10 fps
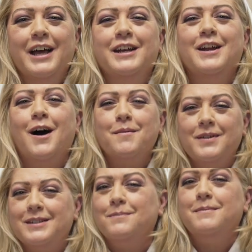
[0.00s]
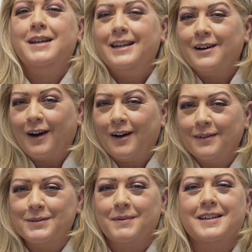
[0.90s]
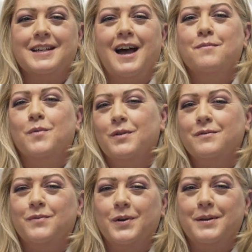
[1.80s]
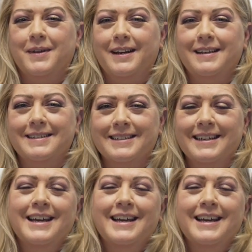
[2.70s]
Not as many nerves because I have more than 40 minutes.